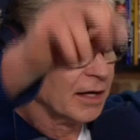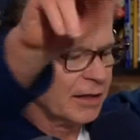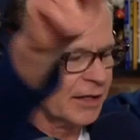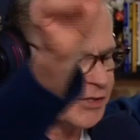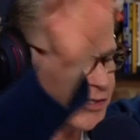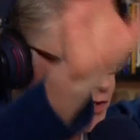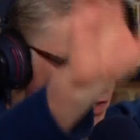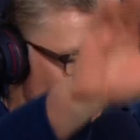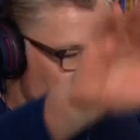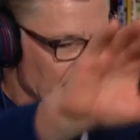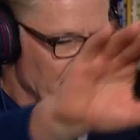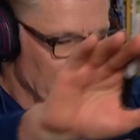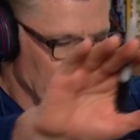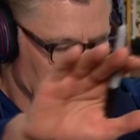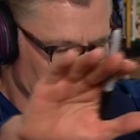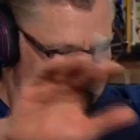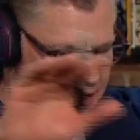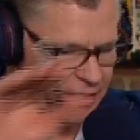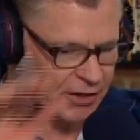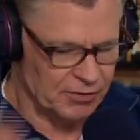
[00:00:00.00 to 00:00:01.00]
let's talk about
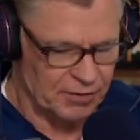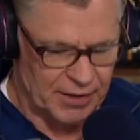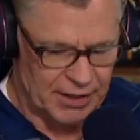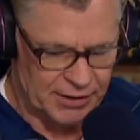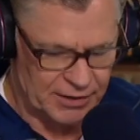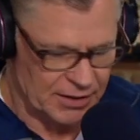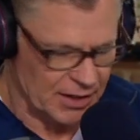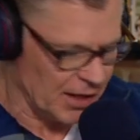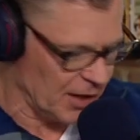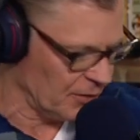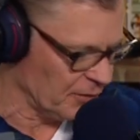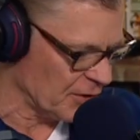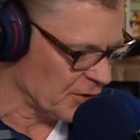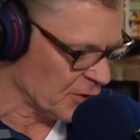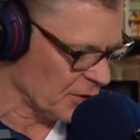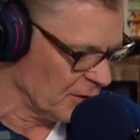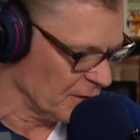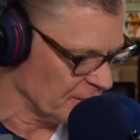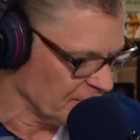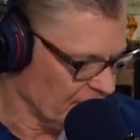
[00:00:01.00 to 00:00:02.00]
the kick re, uh,
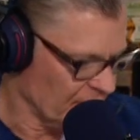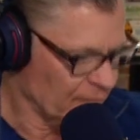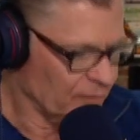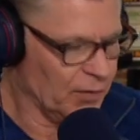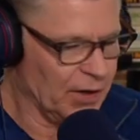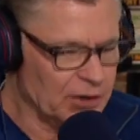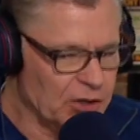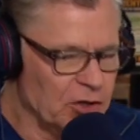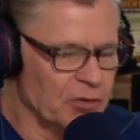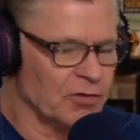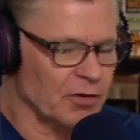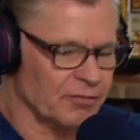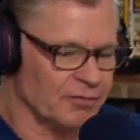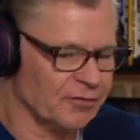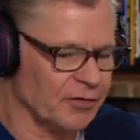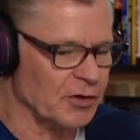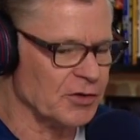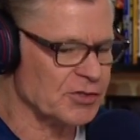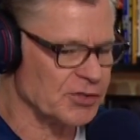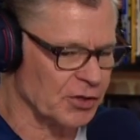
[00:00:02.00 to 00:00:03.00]
return. When you
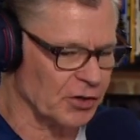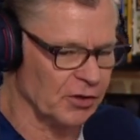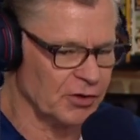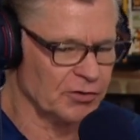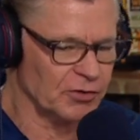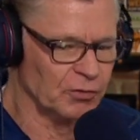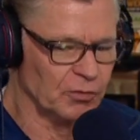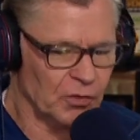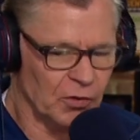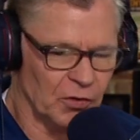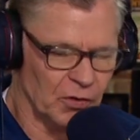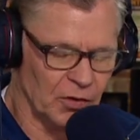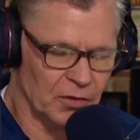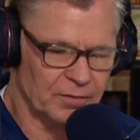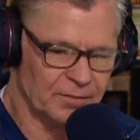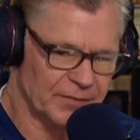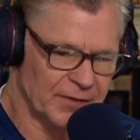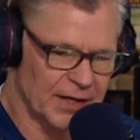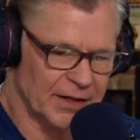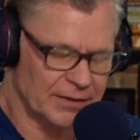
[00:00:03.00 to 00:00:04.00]
first heard the rule
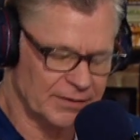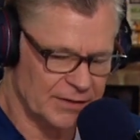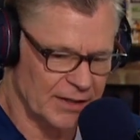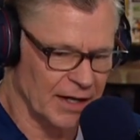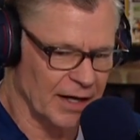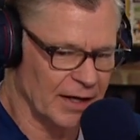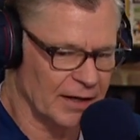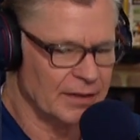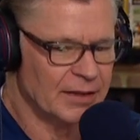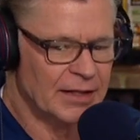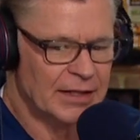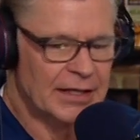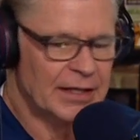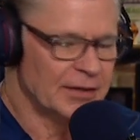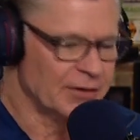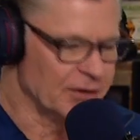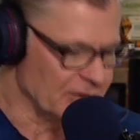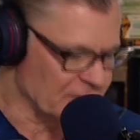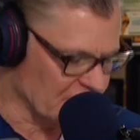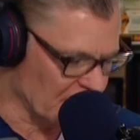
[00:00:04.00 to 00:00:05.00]
that uh,
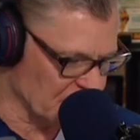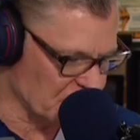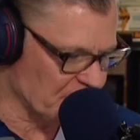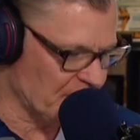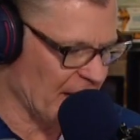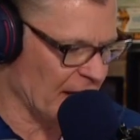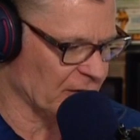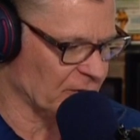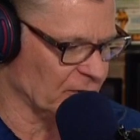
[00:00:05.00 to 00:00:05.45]
the touchback